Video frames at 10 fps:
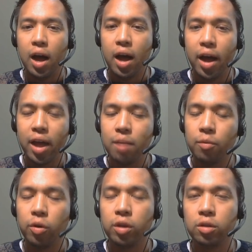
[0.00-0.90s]
I am
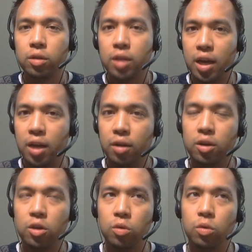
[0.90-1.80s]
going to then
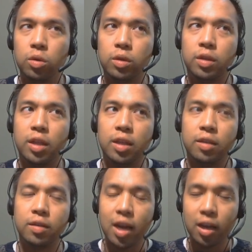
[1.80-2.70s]
use the
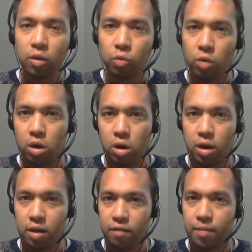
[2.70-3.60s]
second word
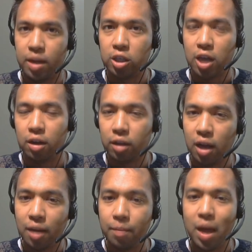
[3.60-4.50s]
of my channel
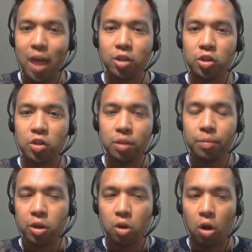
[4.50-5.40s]
name and just
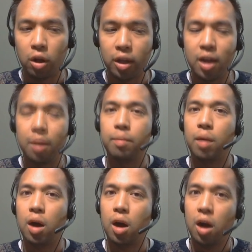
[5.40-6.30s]
simply call him
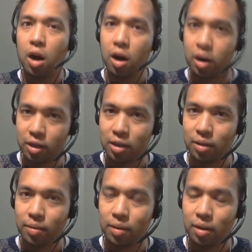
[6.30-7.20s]
Art.
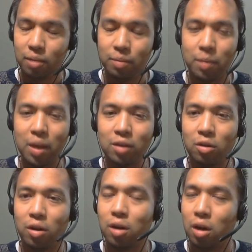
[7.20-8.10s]
It'll be based
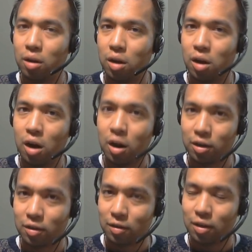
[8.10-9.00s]
on
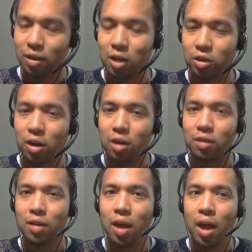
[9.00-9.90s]
arts in Angel
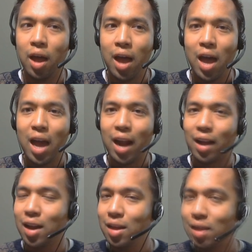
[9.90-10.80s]
Arts. And I
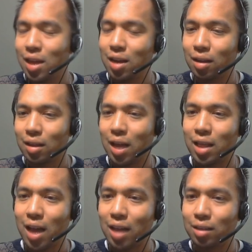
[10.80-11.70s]
kind of think
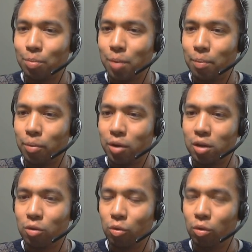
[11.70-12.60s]
that that's a
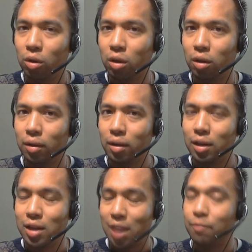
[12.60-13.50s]
pretty cool
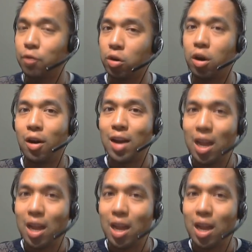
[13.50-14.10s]
name for a Qunari